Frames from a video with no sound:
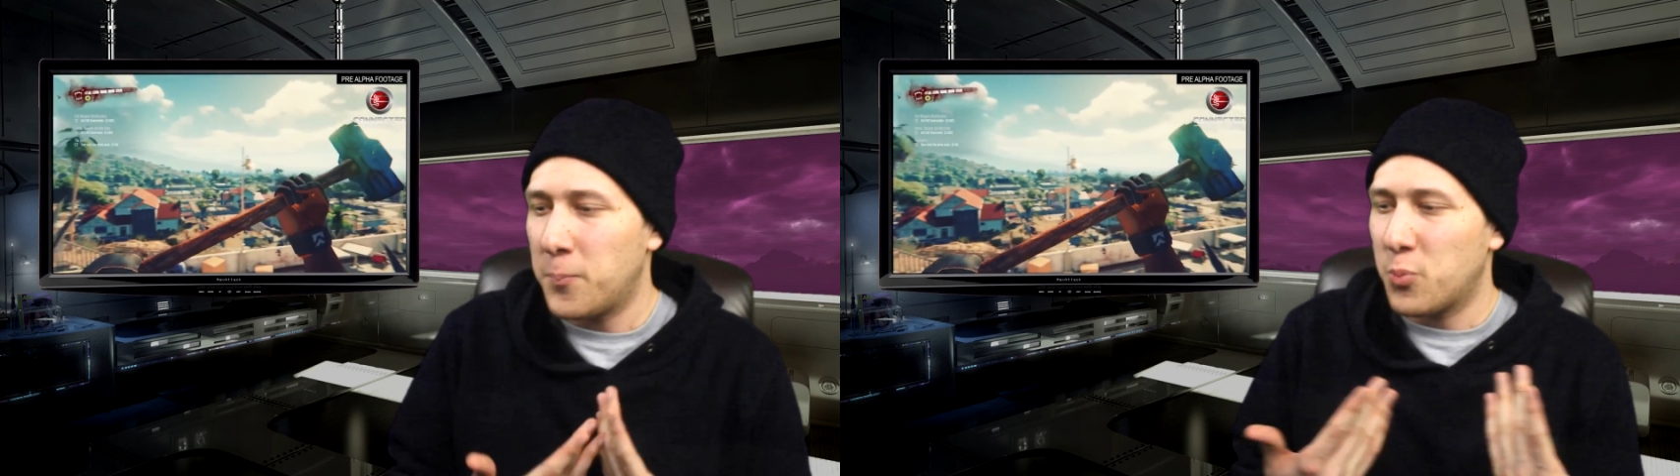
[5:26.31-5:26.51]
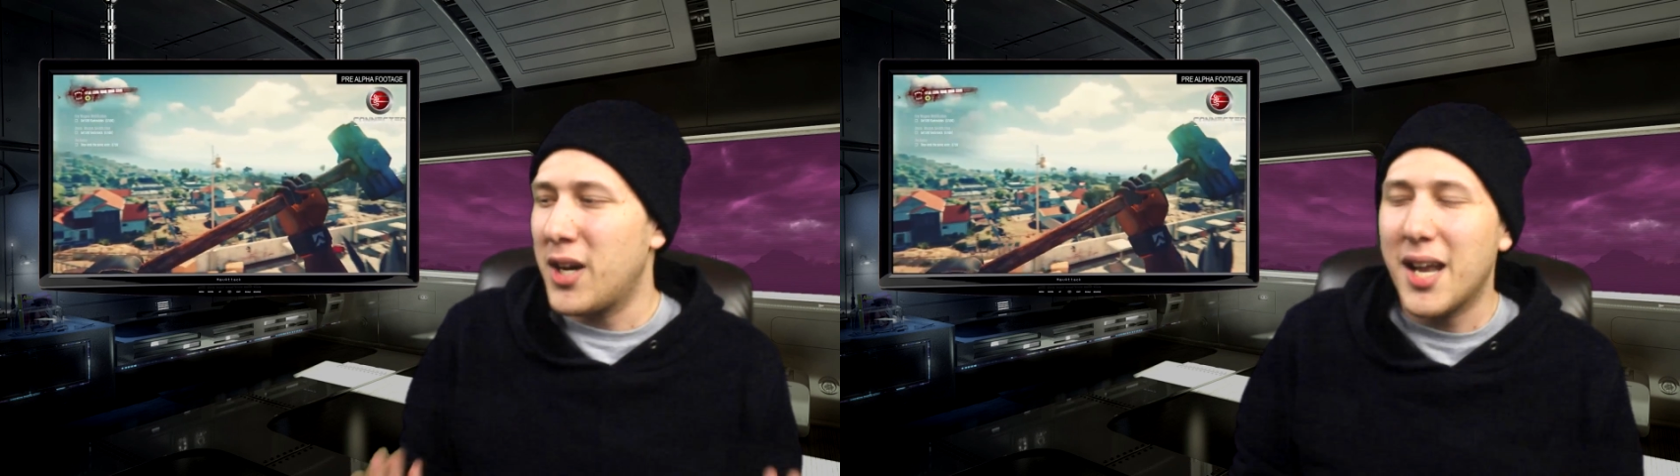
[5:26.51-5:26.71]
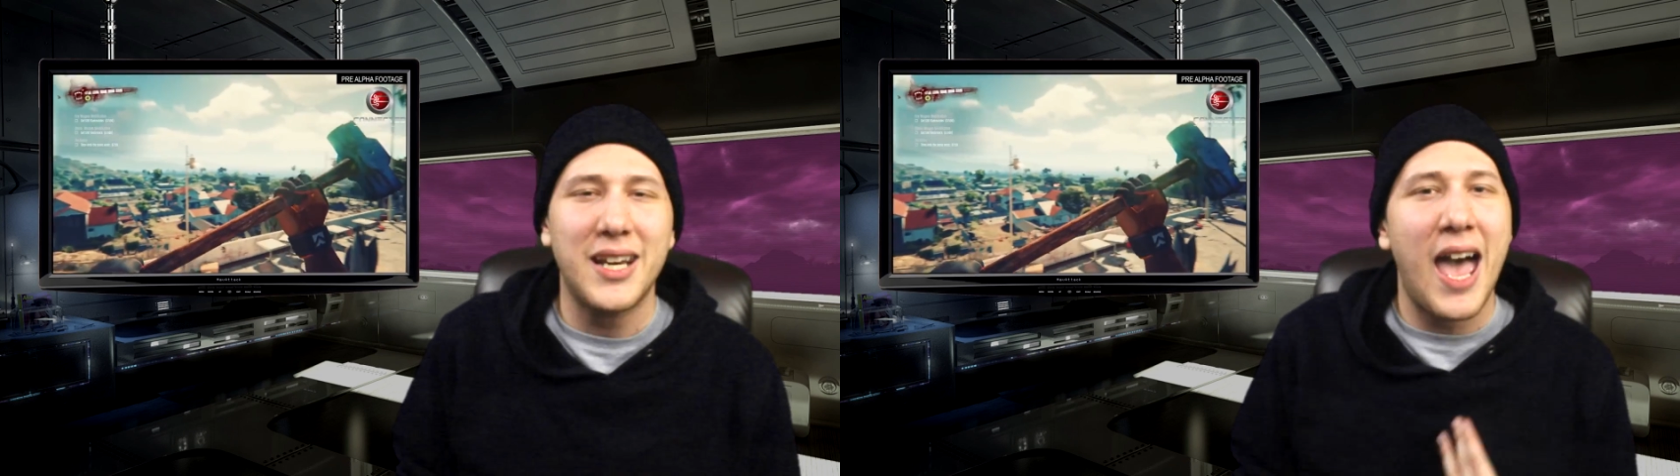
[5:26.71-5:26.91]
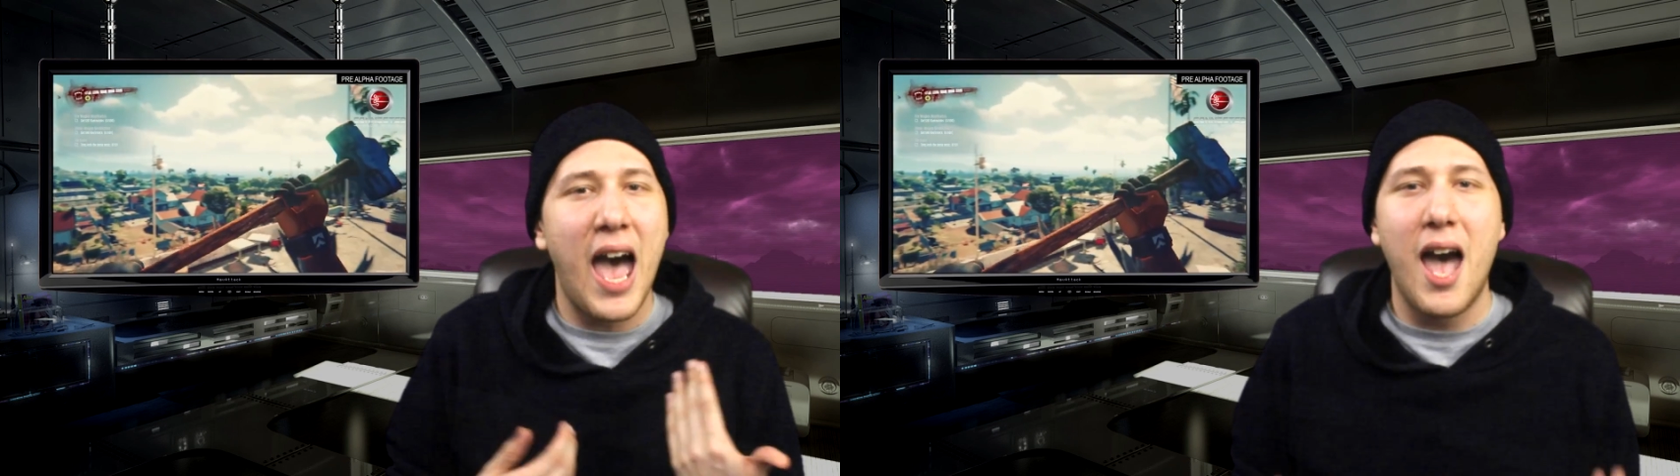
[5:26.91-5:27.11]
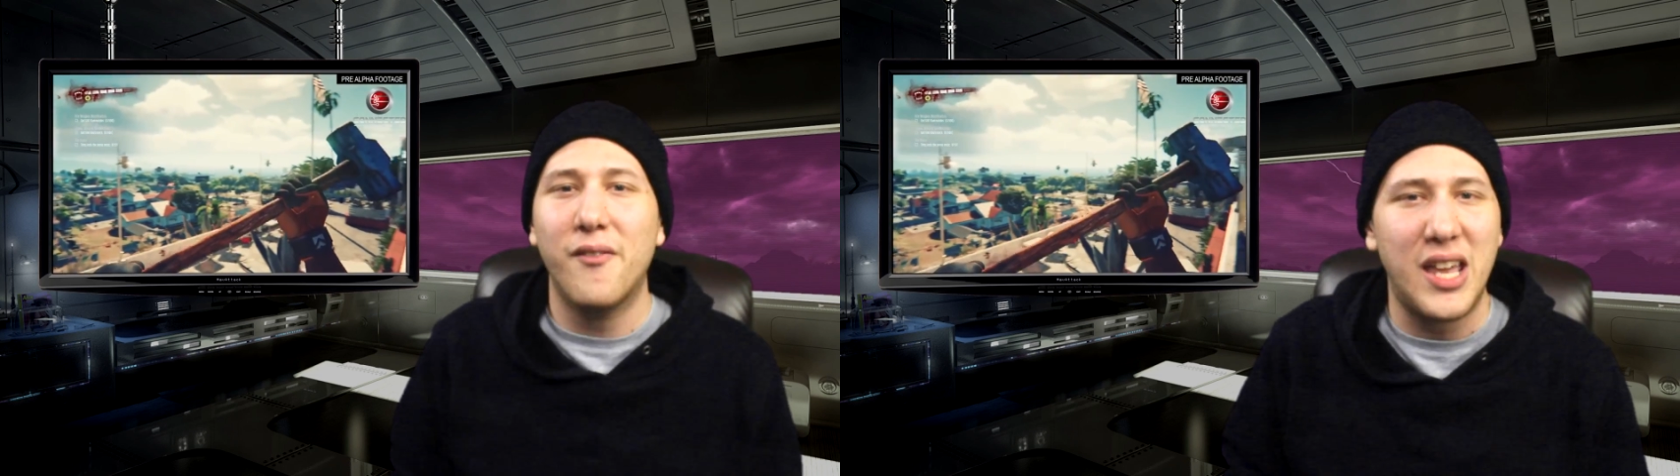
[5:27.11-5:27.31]
we're not gonna
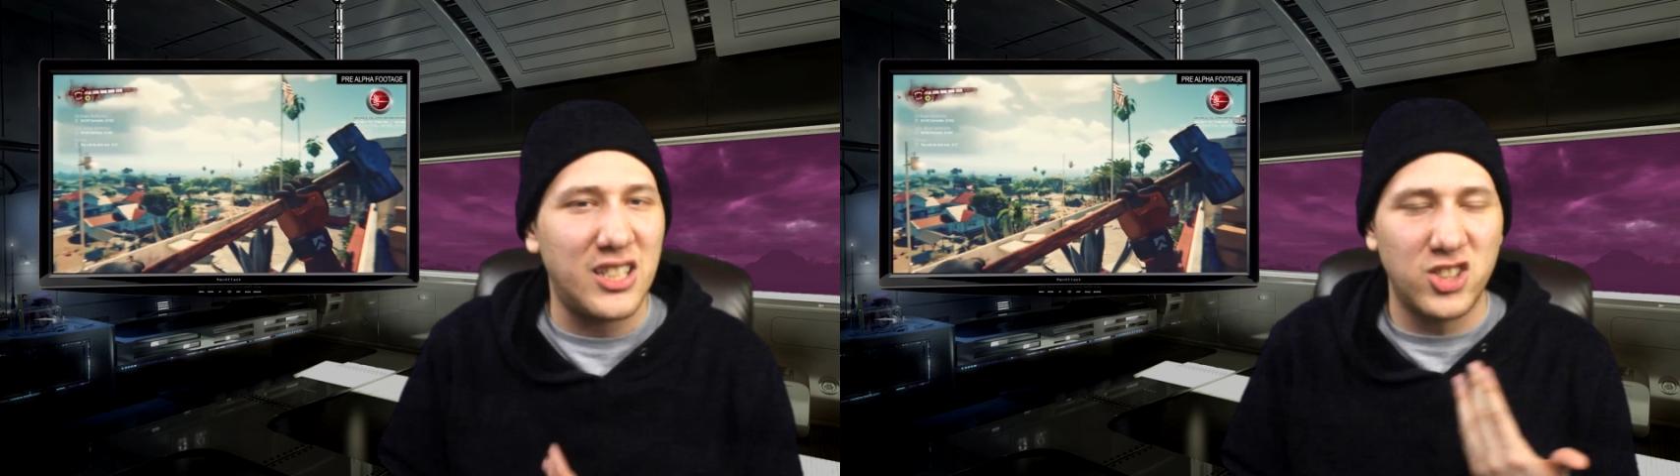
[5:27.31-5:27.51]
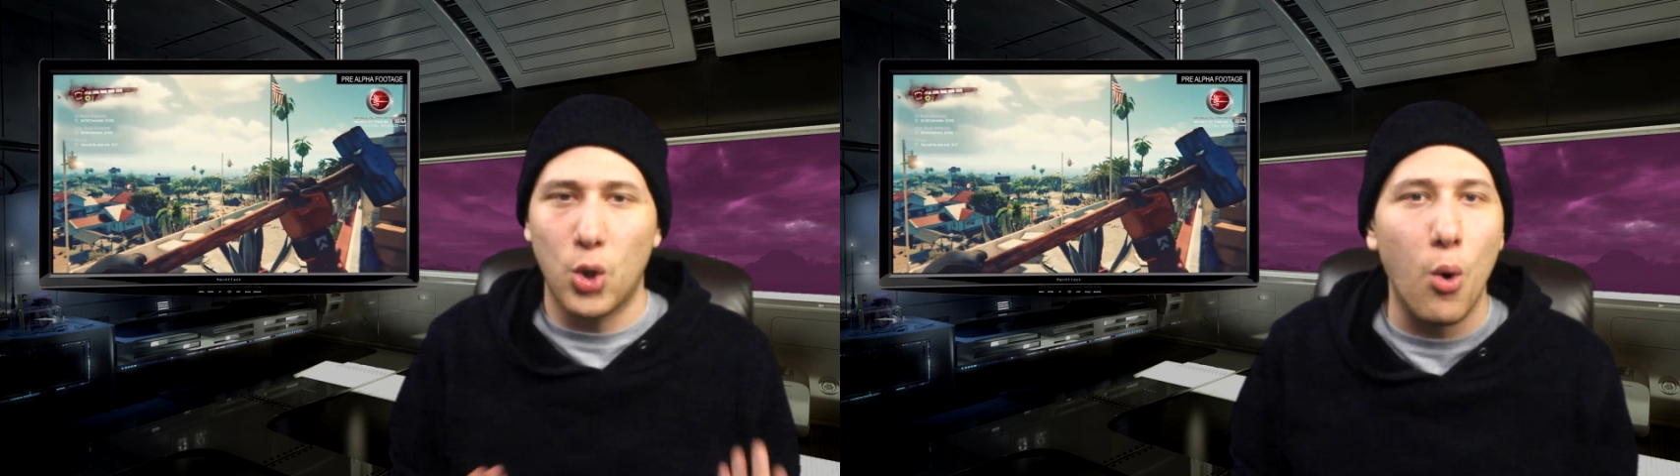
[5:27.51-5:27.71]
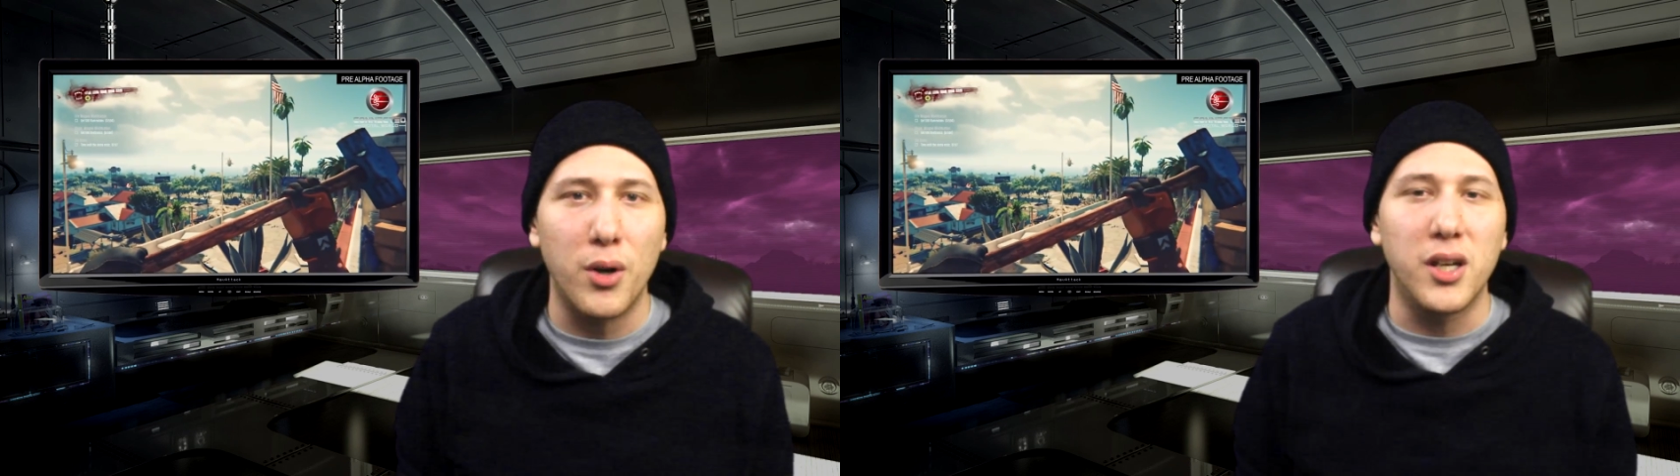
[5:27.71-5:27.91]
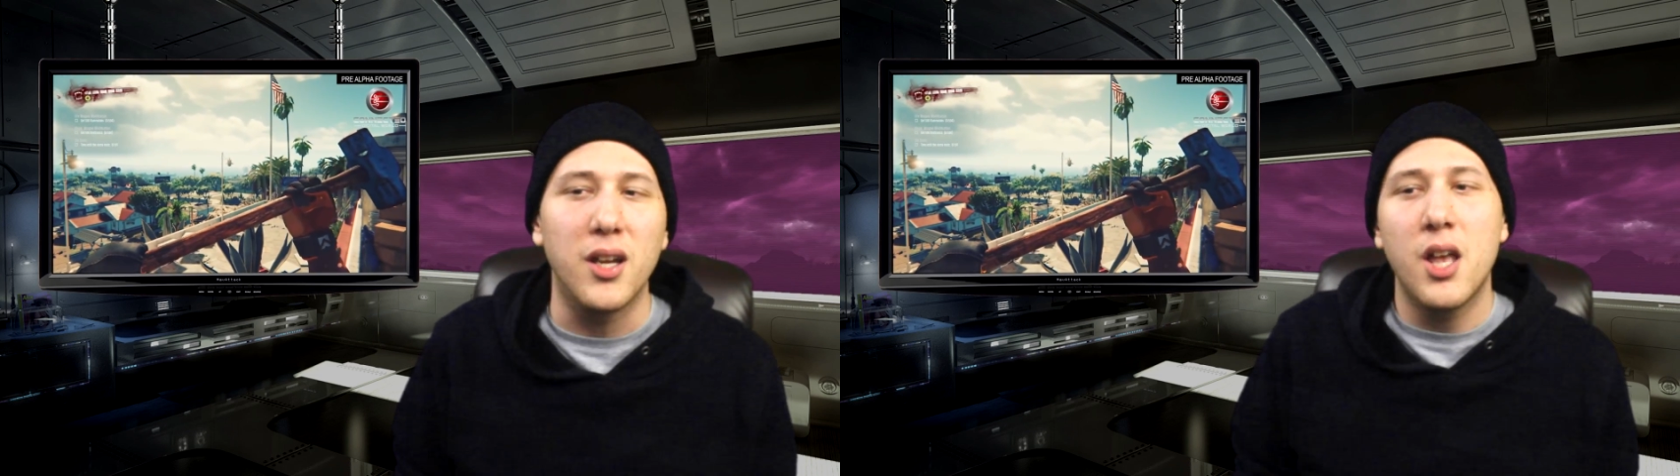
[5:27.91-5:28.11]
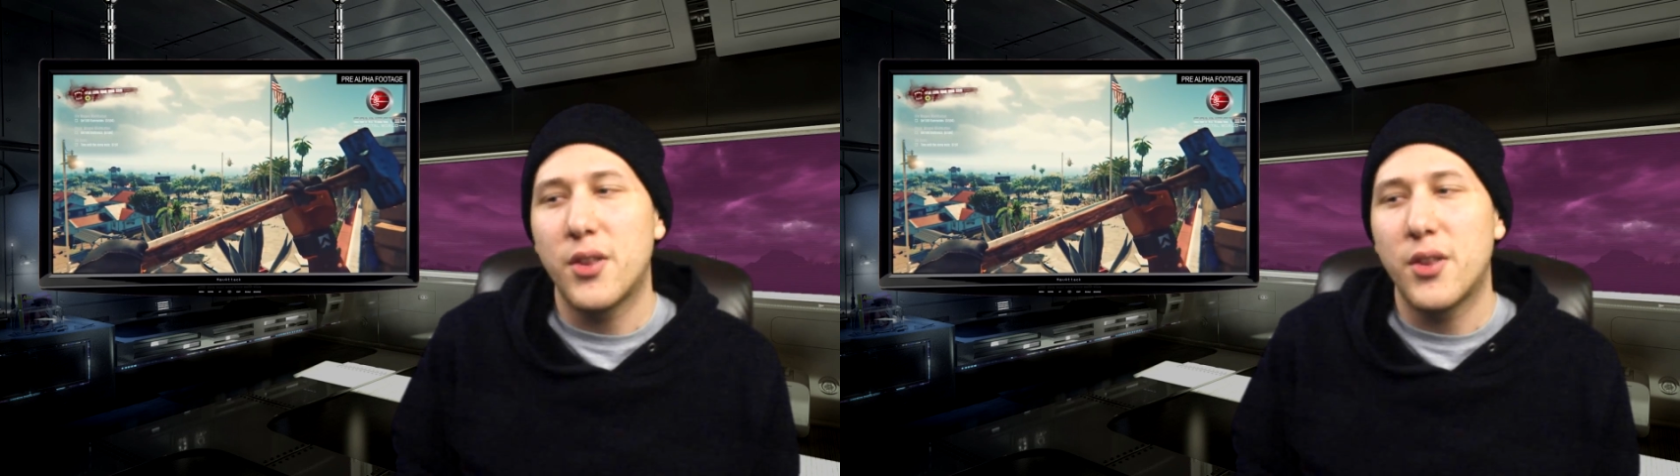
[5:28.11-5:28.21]
have a story.